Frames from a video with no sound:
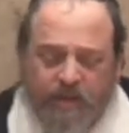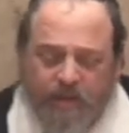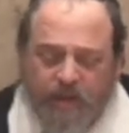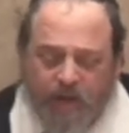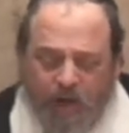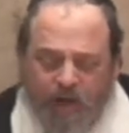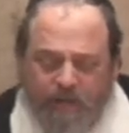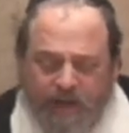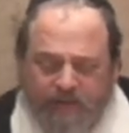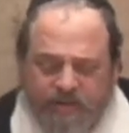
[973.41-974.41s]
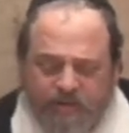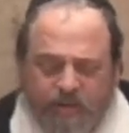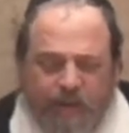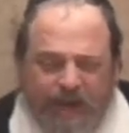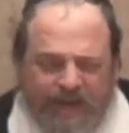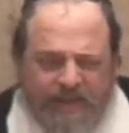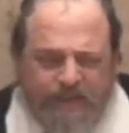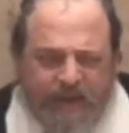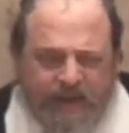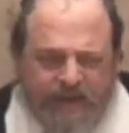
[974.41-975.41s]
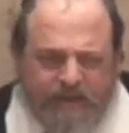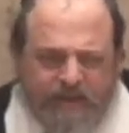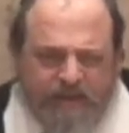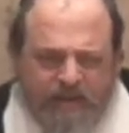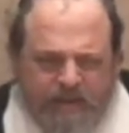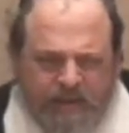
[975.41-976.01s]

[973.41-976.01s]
The kardum has two aspects.